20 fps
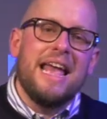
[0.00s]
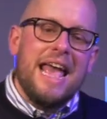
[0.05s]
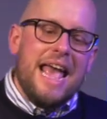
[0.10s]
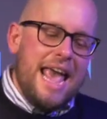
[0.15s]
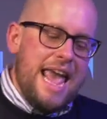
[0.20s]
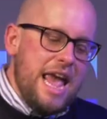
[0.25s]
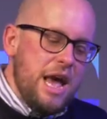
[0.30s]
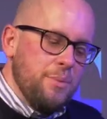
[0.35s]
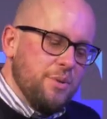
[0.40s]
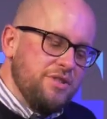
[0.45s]

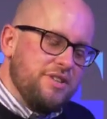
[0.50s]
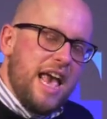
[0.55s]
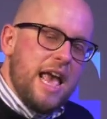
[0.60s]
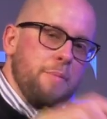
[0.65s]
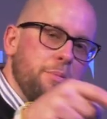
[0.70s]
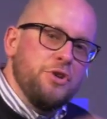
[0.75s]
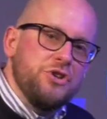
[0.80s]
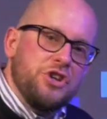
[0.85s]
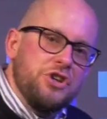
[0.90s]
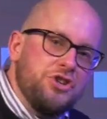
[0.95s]
he was
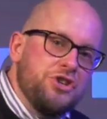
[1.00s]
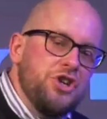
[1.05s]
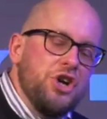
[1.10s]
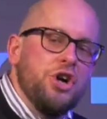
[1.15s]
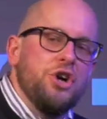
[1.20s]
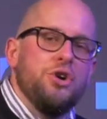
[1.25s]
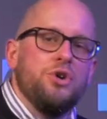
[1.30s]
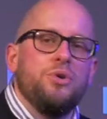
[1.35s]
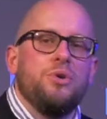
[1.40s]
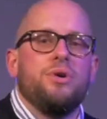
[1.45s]
able to
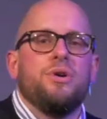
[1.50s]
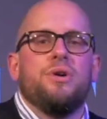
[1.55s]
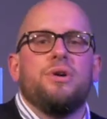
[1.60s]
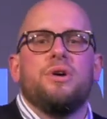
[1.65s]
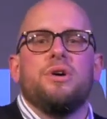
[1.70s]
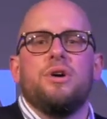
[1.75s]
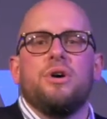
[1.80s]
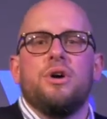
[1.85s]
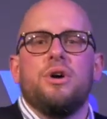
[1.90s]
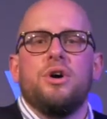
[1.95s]
do
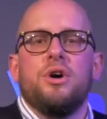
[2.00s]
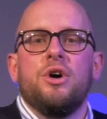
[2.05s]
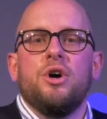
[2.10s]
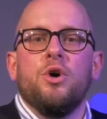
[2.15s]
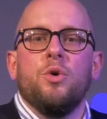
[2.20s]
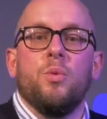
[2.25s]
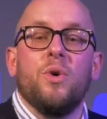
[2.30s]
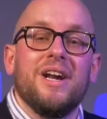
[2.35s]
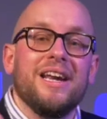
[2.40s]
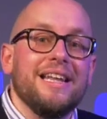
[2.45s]

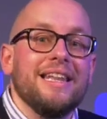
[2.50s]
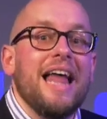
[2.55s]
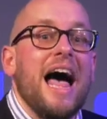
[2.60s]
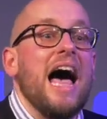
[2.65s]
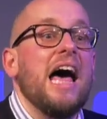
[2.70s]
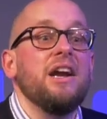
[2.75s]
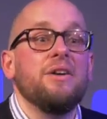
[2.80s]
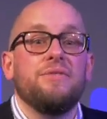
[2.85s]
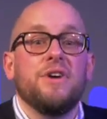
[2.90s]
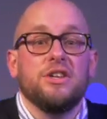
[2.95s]
what a
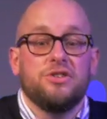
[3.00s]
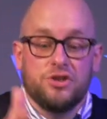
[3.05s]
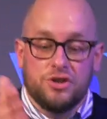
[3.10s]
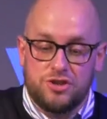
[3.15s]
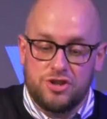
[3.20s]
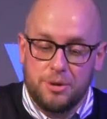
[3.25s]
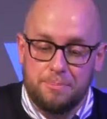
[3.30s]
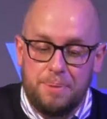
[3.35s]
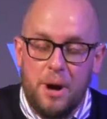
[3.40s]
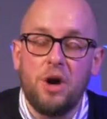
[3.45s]
lot of us are
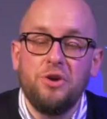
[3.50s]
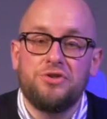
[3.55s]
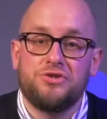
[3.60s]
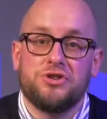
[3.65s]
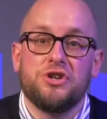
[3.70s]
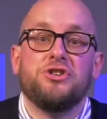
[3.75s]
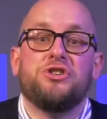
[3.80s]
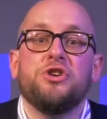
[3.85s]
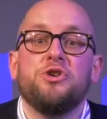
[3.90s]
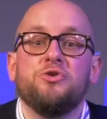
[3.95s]
supposed
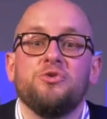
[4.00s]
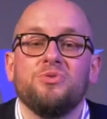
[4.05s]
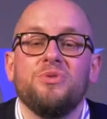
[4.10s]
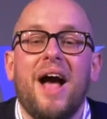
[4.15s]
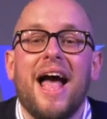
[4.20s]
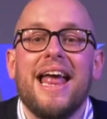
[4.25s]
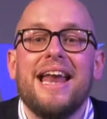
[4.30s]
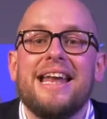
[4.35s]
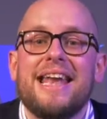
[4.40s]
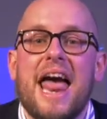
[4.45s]
to do
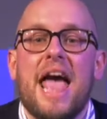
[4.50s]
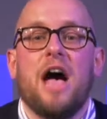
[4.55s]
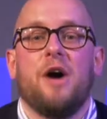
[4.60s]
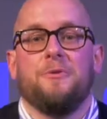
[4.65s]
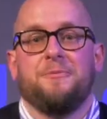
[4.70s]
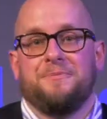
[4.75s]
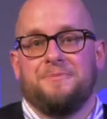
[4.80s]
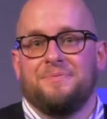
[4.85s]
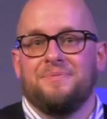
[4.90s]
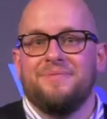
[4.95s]
right now.
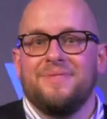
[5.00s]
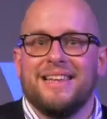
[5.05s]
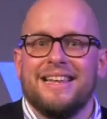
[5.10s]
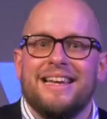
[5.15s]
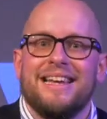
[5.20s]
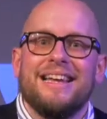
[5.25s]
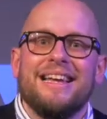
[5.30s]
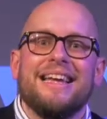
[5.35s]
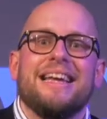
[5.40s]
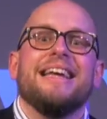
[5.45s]

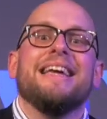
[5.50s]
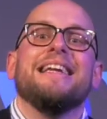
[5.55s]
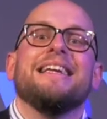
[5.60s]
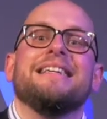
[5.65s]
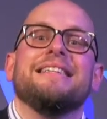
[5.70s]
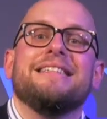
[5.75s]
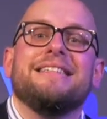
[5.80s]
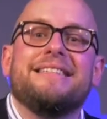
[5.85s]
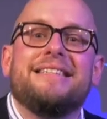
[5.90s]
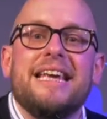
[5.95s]

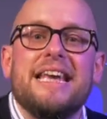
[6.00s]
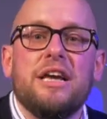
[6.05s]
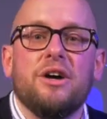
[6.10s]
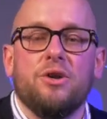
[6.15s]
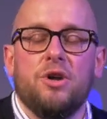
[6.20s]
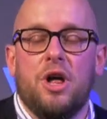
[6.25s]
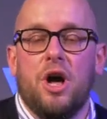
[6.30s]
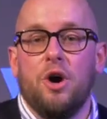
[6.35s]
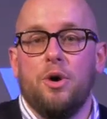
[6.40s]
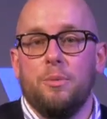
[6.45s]

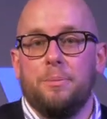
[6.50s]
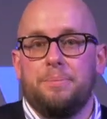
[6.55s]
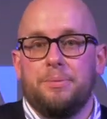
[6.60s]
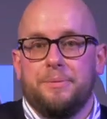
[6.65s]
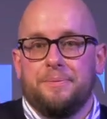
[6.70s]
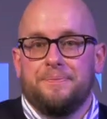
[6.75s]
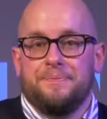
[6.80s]
Deal hope.